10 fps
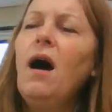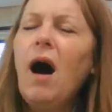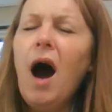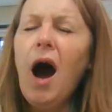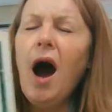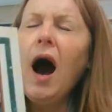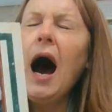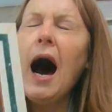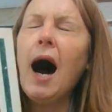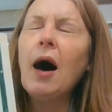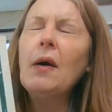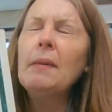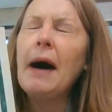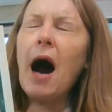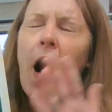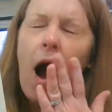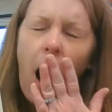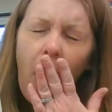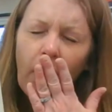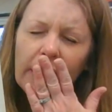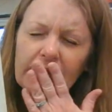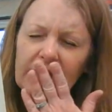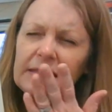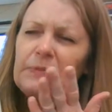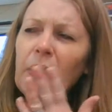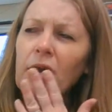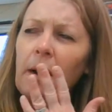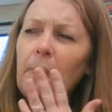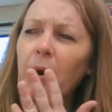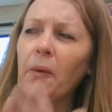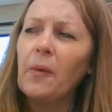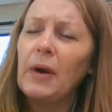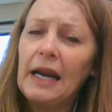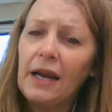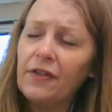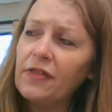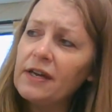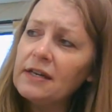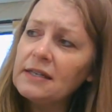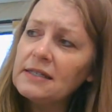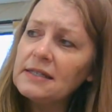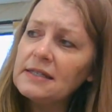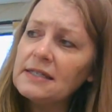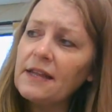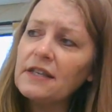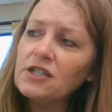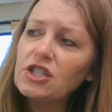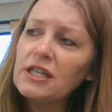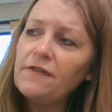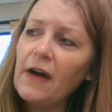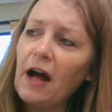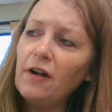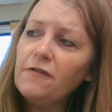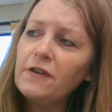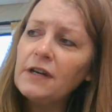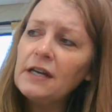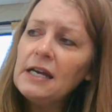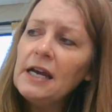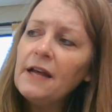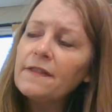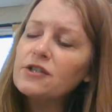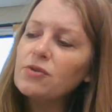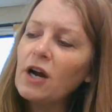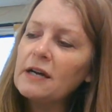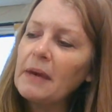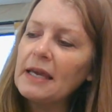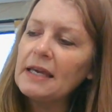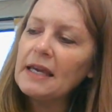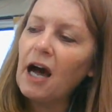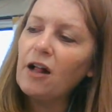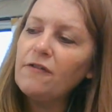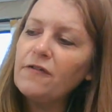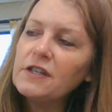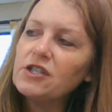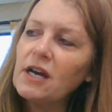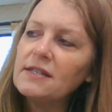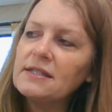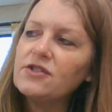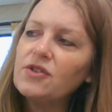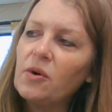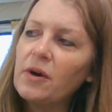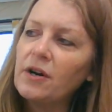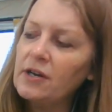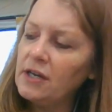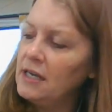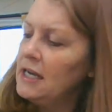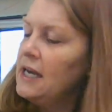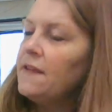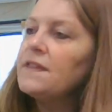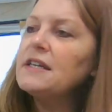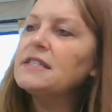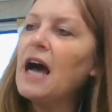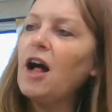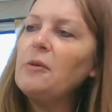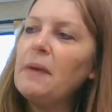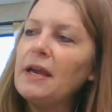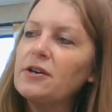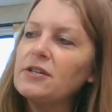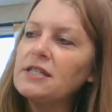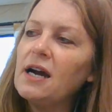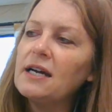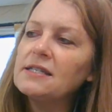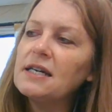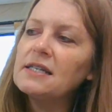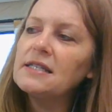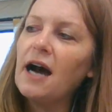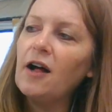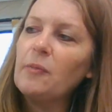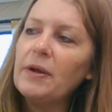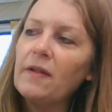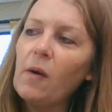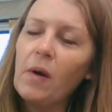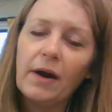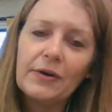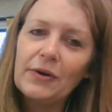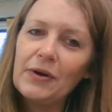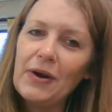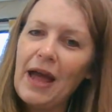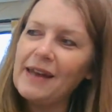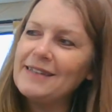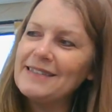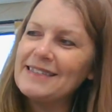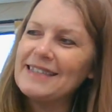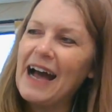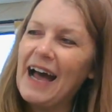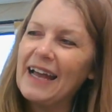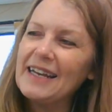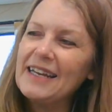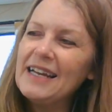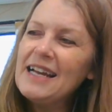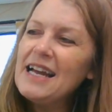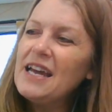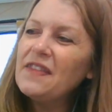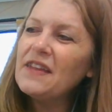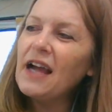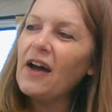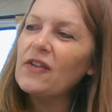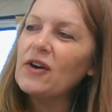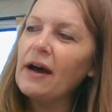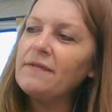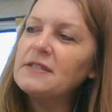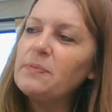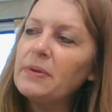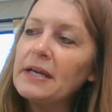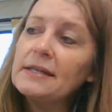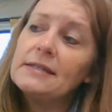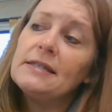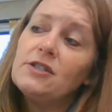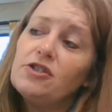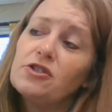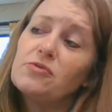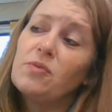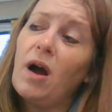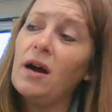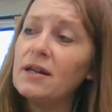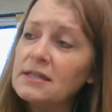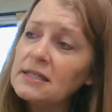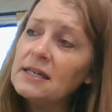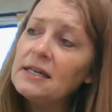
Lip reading: Oh, how about we just put up a wreath, said the chief elf. The truck-making elf just snored. The doll maker tucked a doll pillow under her head and sighed. The other elves blinked and shrugged.